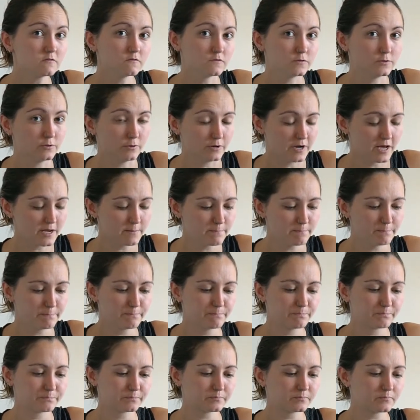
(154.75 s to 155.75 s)
for your name.
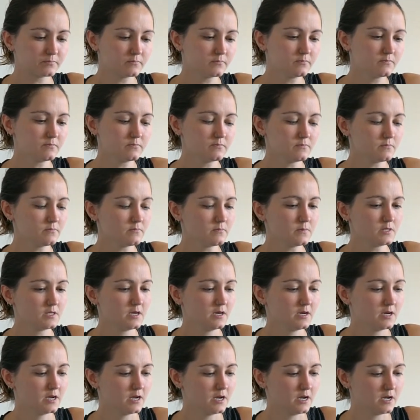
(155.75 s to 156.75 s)

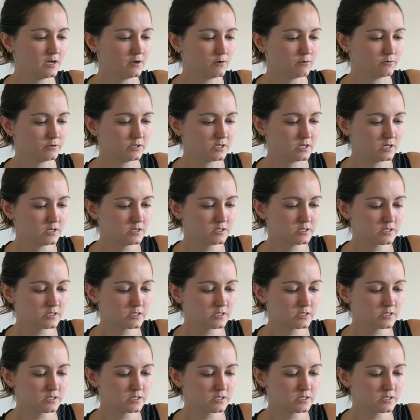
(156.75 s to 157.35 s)
And on the